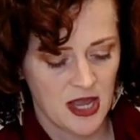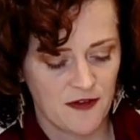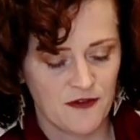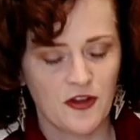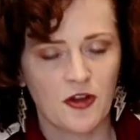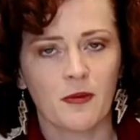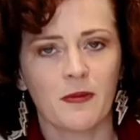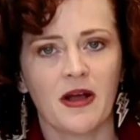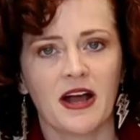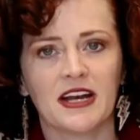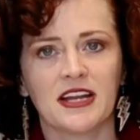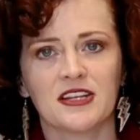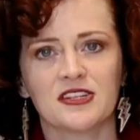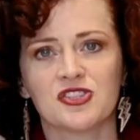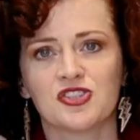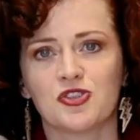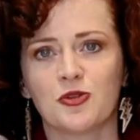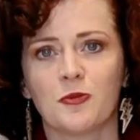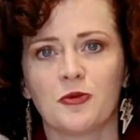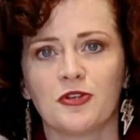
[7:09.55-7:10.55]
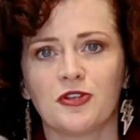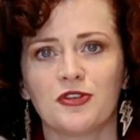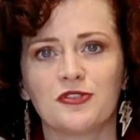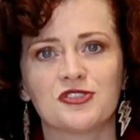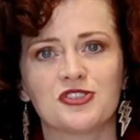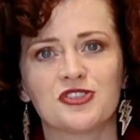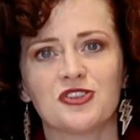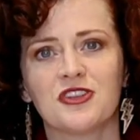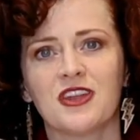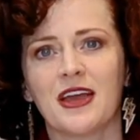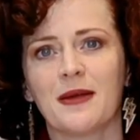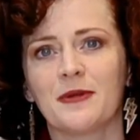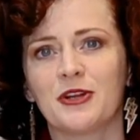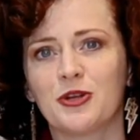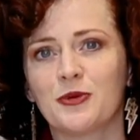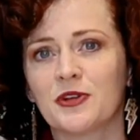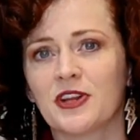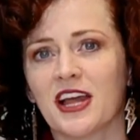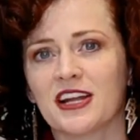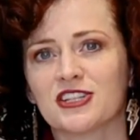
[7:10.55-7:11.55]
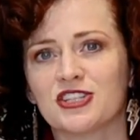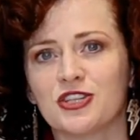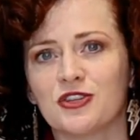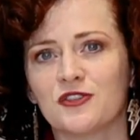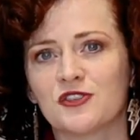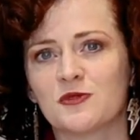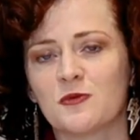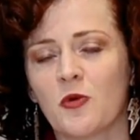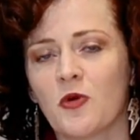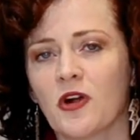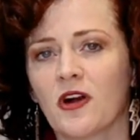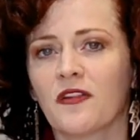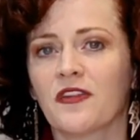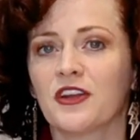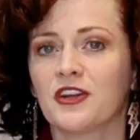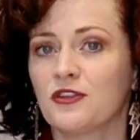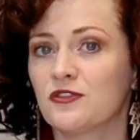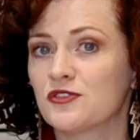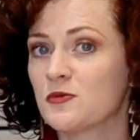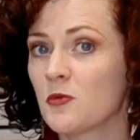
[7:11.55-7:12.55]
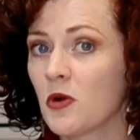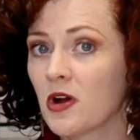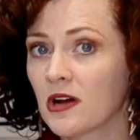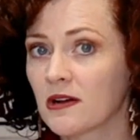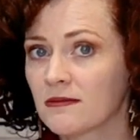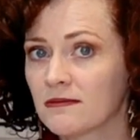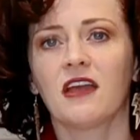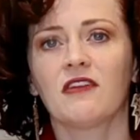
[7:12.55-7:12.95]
If your body is super used to them and you would like to use more, then use more.